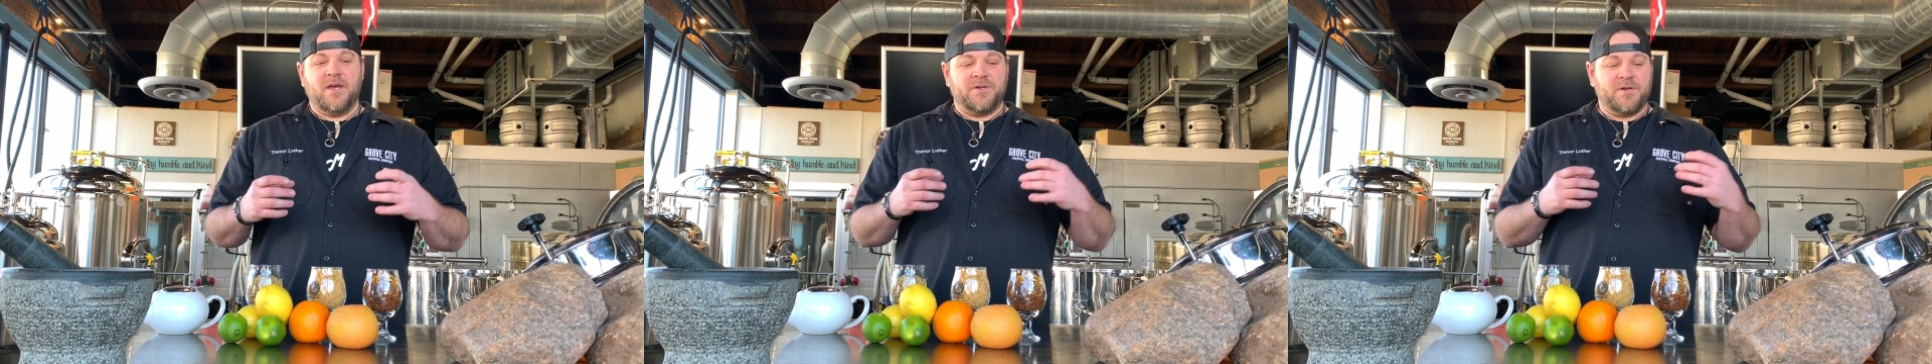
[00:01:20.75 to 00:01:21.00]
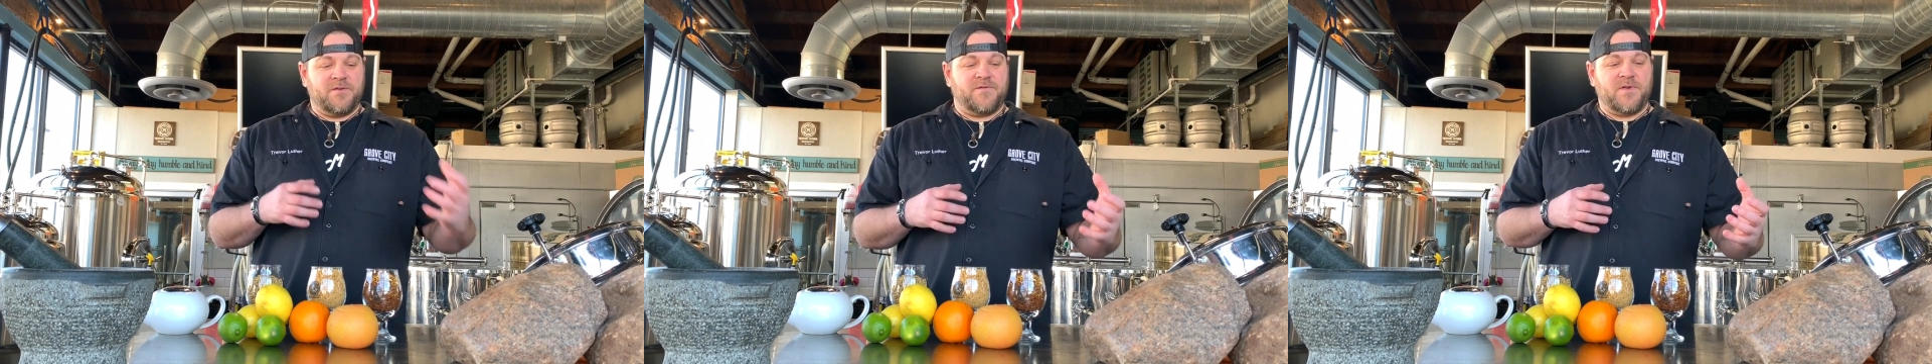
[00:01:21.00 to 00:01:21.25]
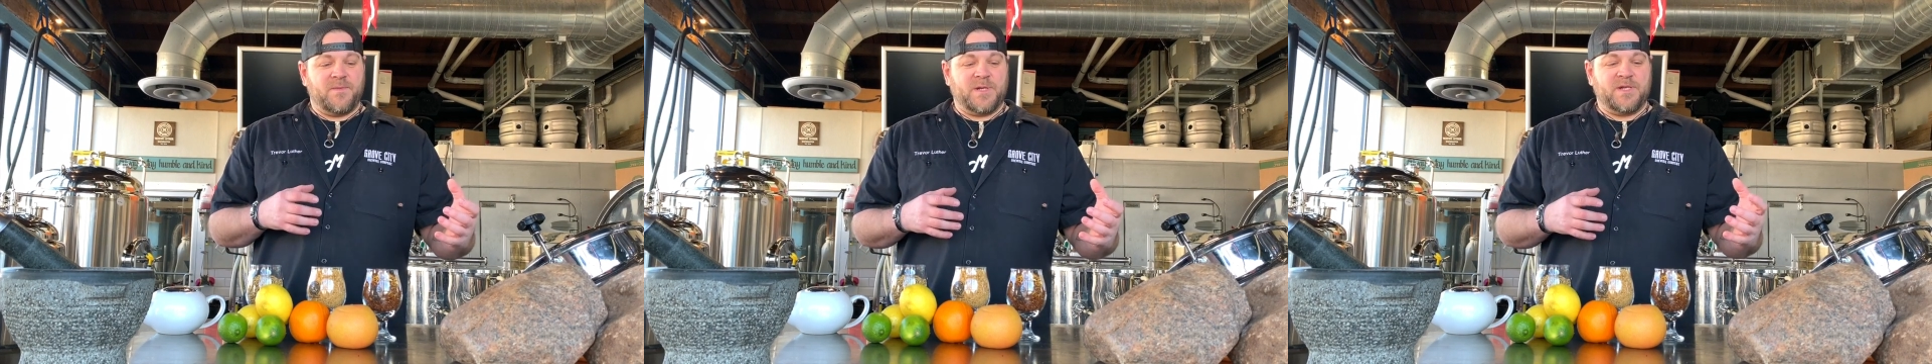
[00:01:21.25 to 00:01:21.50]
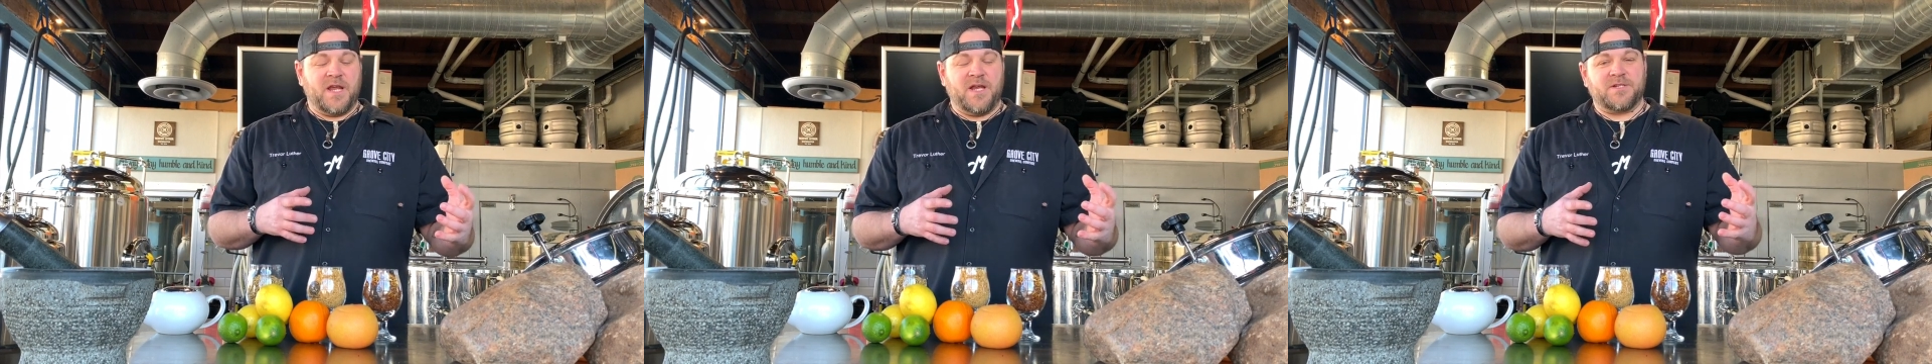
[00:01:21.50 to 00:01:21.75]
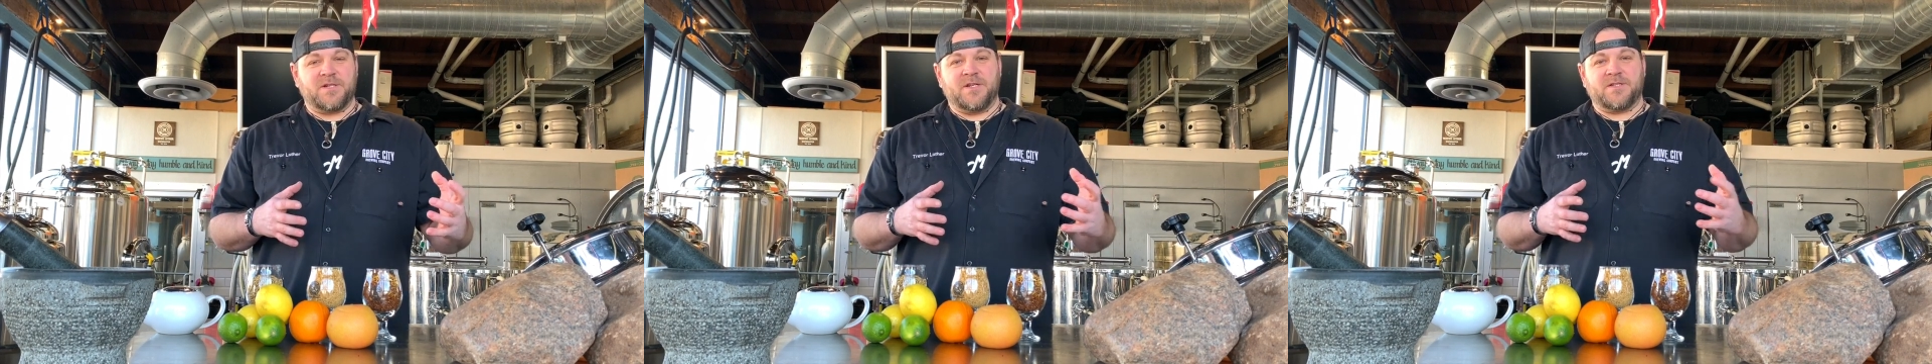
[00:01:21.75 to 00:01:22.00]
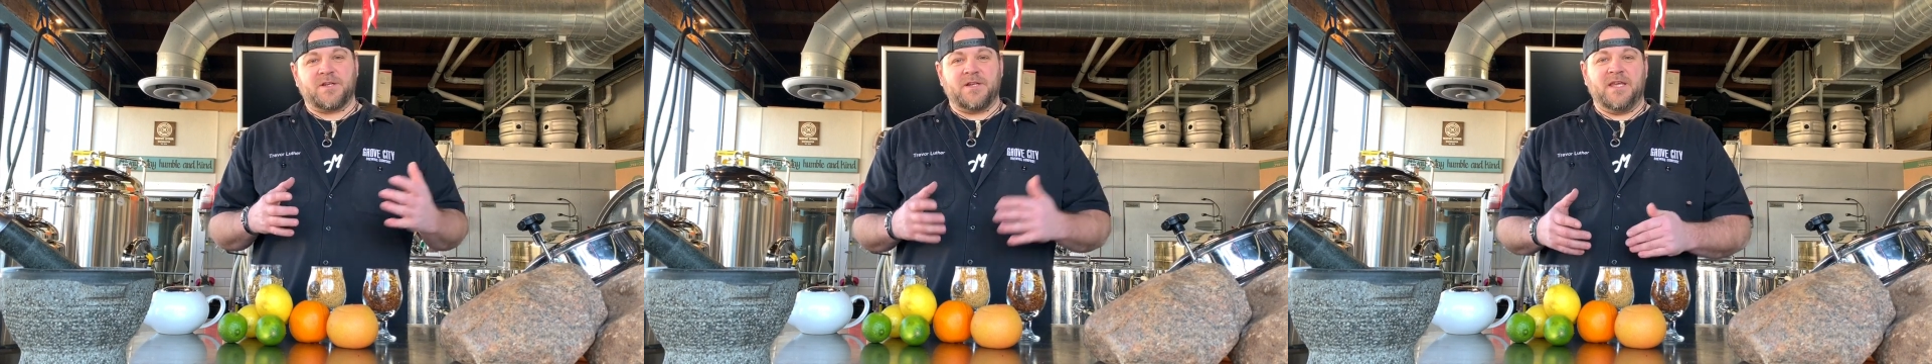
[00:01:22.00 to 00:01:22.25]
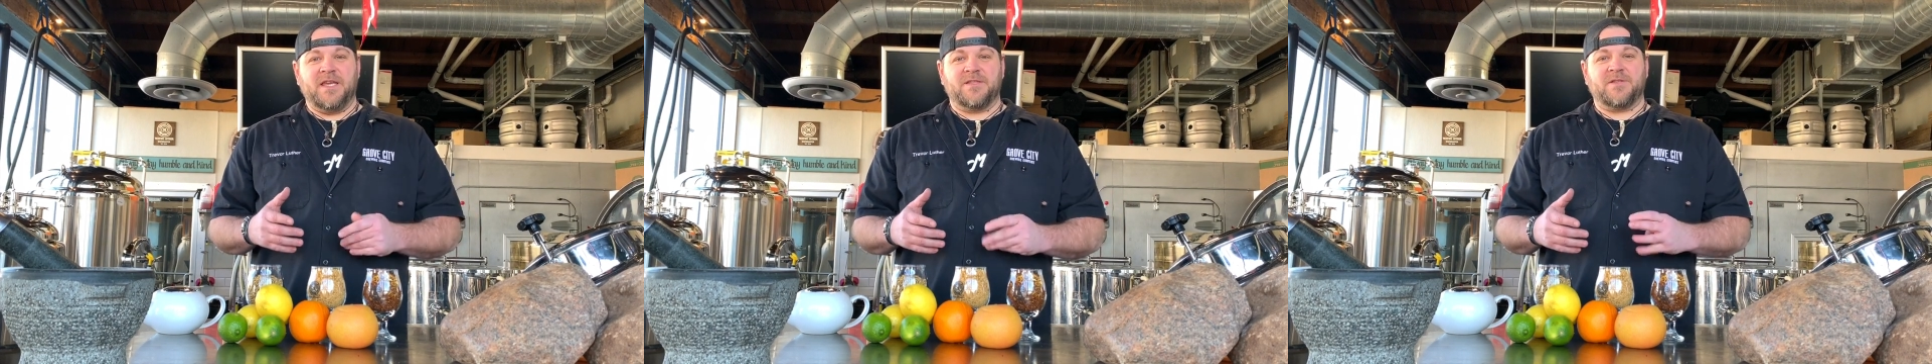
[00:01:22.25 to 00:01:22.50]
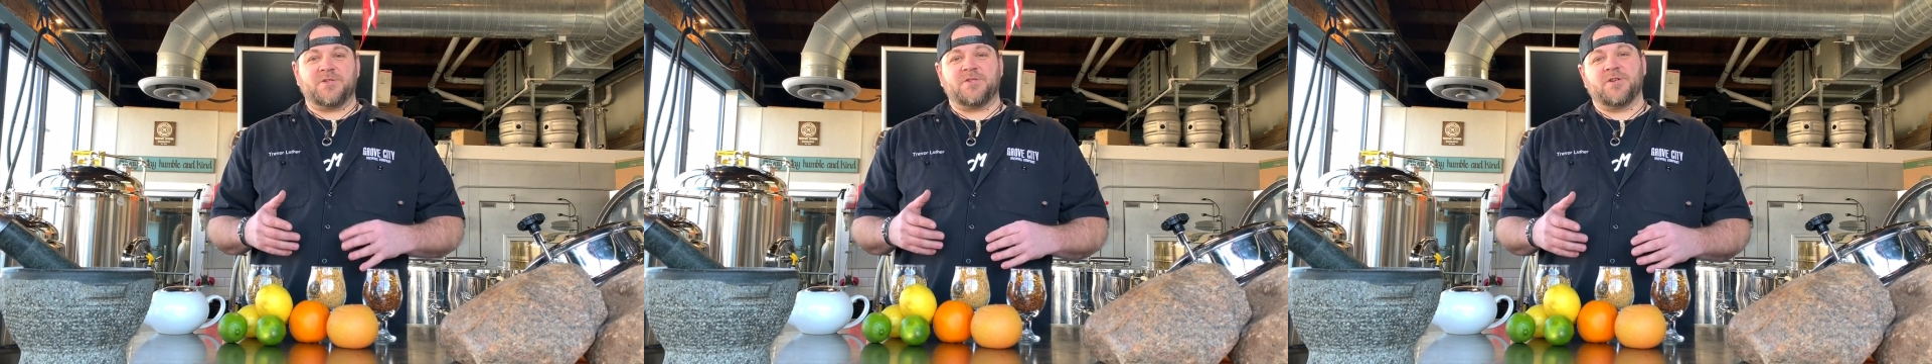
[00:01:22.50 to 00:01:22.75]
during fermentation it's going to
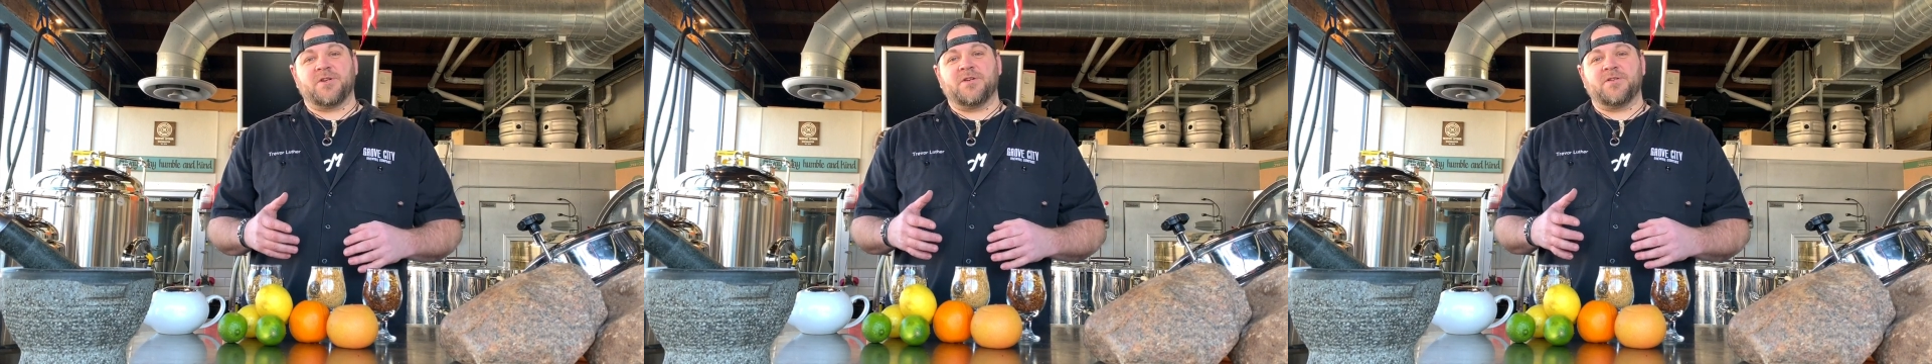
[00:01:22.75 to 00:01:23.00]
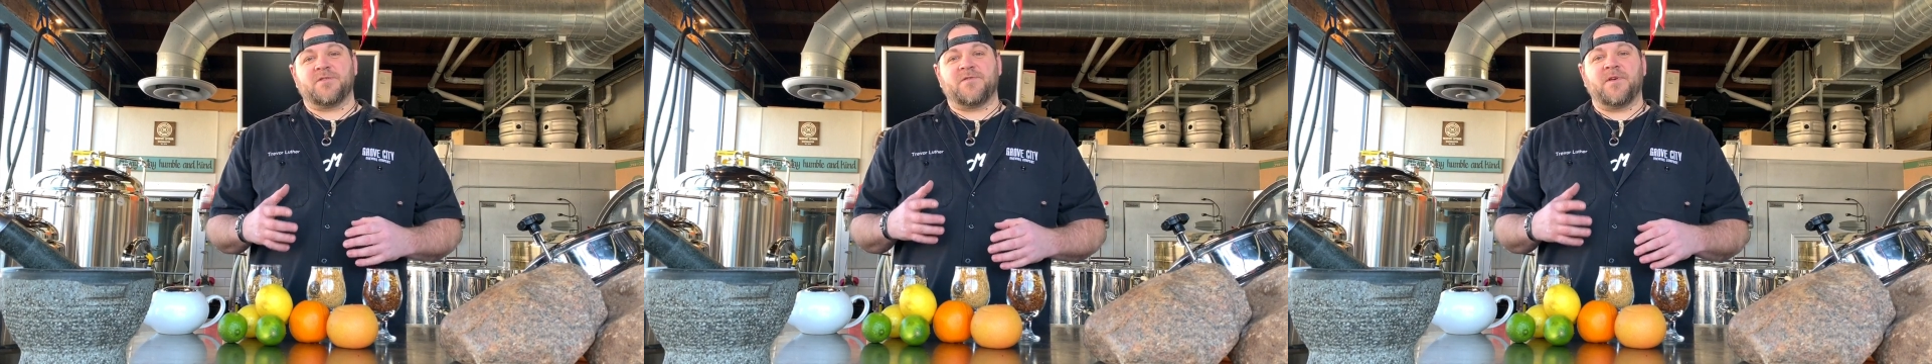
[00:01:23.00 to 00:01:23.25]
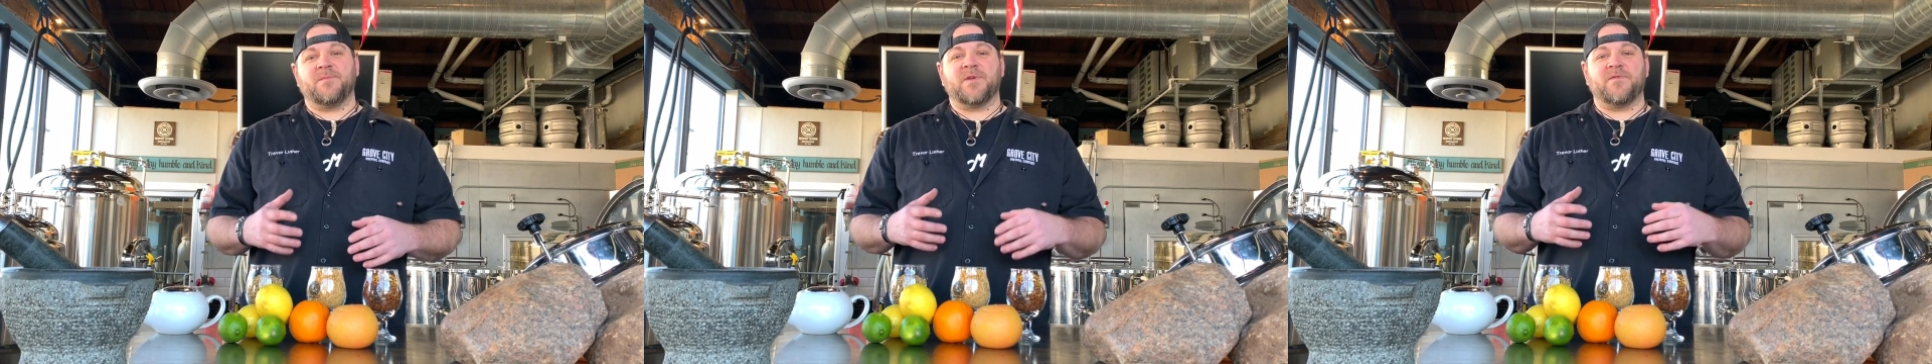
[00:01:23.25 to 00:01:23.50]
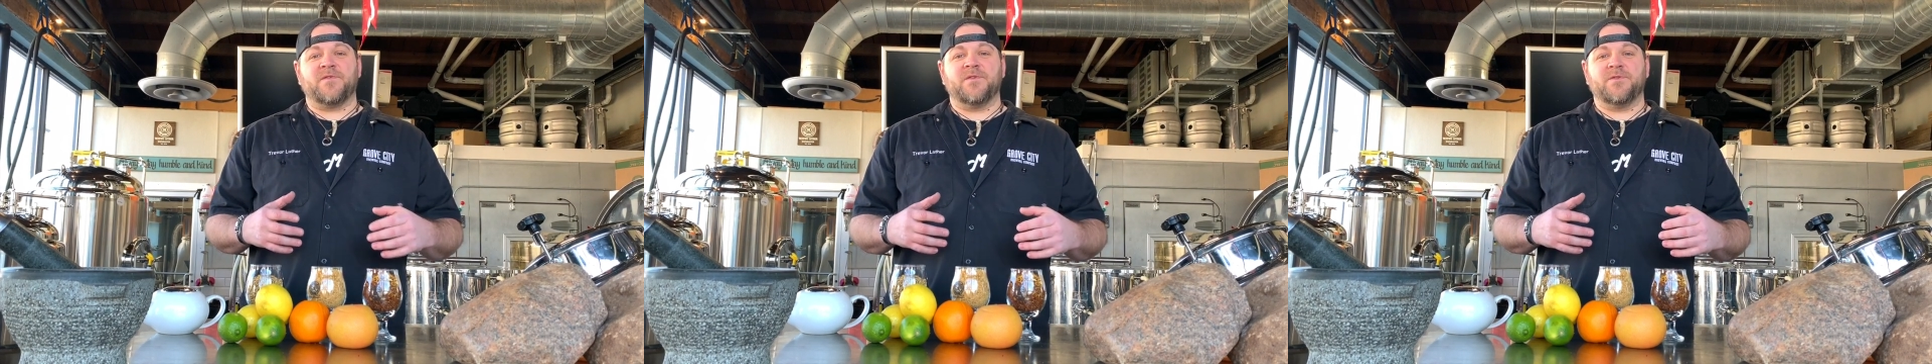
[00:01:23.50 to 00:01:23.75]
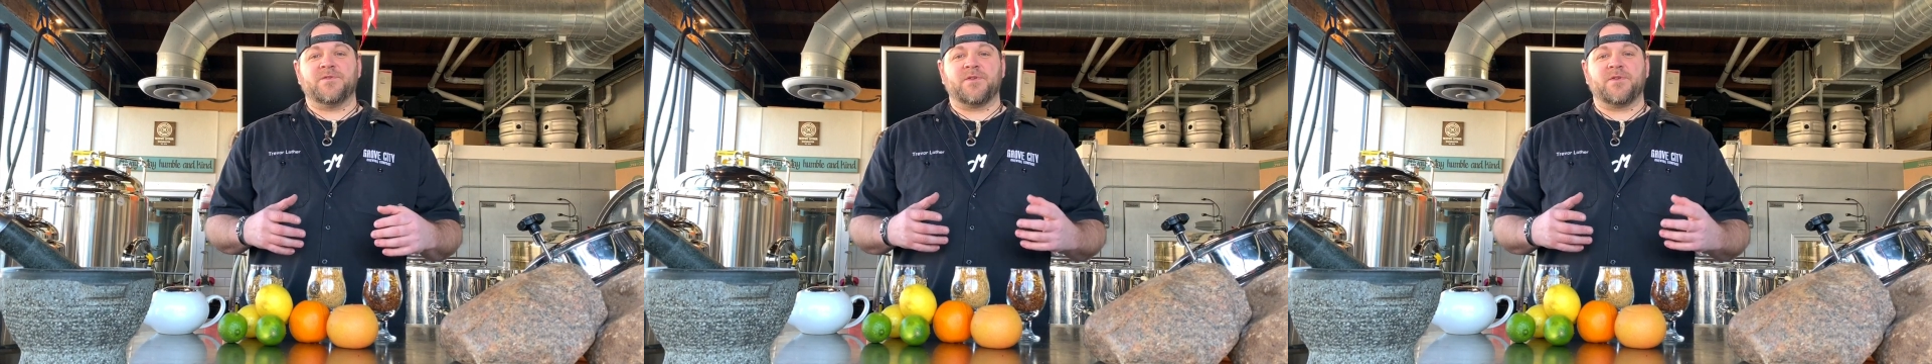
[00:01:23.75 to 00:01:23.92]
eat the sugars from the fruit,